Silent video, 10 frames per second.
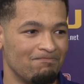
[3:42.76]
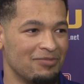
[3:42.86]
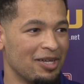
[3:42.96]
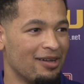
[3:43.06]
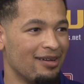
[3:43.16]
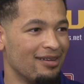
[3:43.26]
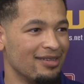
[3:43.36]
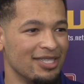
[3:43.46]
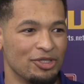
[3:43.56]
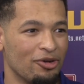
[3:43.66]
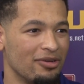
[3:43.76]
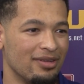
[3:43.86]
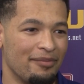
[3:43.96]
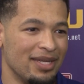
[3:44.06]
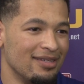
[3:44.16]
Nah. He's
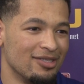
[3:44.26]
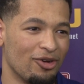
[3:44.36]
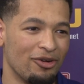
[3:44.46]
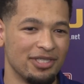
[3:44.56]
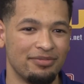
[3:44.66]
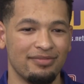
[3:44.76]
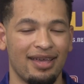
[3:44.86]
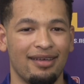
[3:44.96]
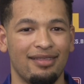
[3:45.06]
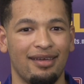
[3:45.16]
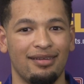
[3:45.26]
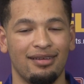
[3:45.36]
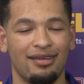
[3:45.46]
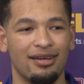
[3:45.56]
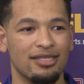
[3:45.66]
always had that
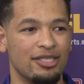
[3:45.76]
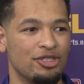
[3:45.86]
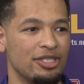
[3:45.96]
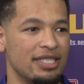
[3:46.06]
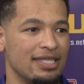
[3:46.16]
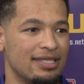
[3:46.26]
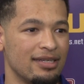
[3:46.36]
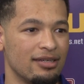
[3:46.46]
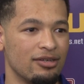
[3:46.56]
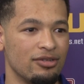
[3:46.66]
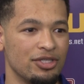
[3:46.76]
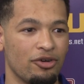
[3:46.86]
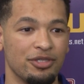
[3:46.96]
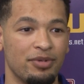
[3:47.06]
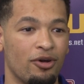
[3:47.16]
attention to detail. He's
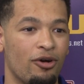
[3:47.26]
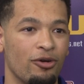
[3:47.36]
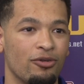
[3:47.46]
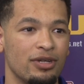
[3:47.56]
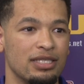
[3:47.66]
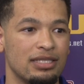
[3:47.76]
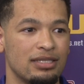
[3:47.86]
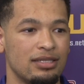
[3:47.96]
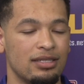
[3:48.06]
always been hard on us.